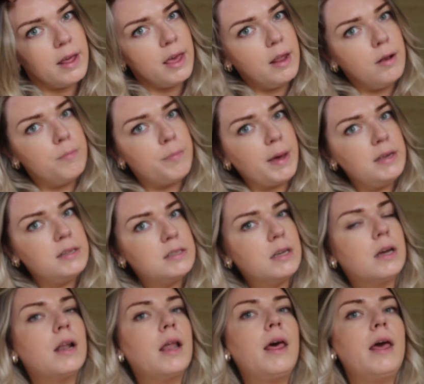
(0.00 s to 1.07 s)
it in
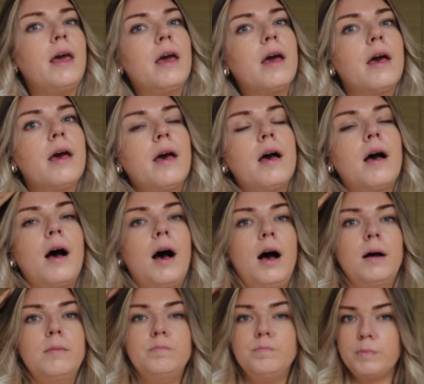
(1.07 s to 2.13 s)
basically.
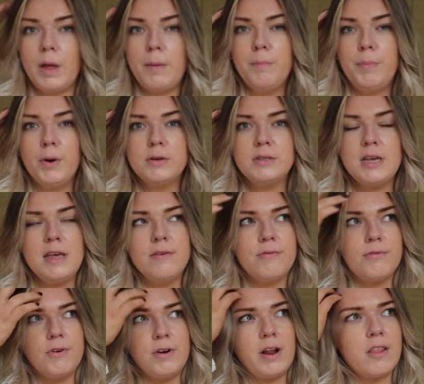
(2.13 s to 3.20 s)
I'm booked in
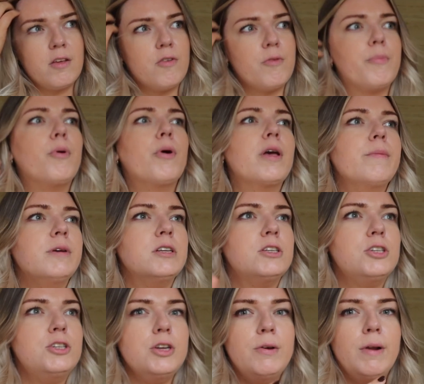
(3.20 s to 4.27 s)
for another appointment
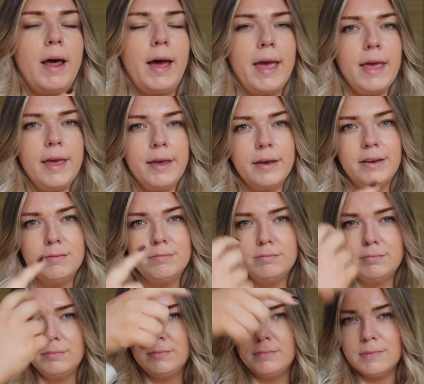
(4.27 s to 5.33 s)
to do like
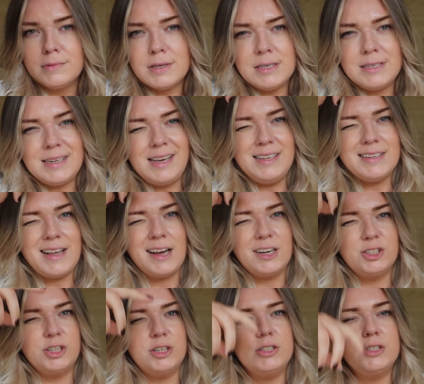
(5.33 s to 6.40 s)
a
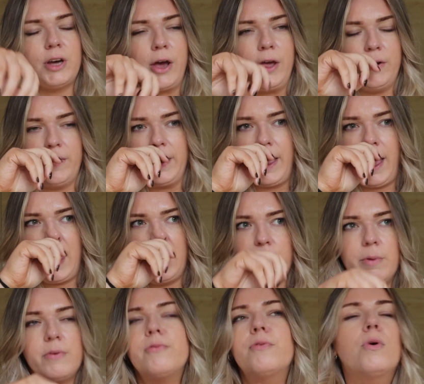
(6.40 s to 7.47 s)
T-section and toner
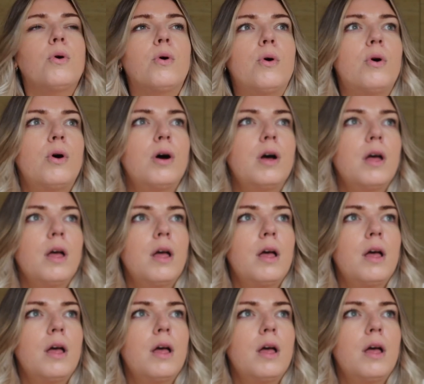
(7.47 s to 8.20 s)
again before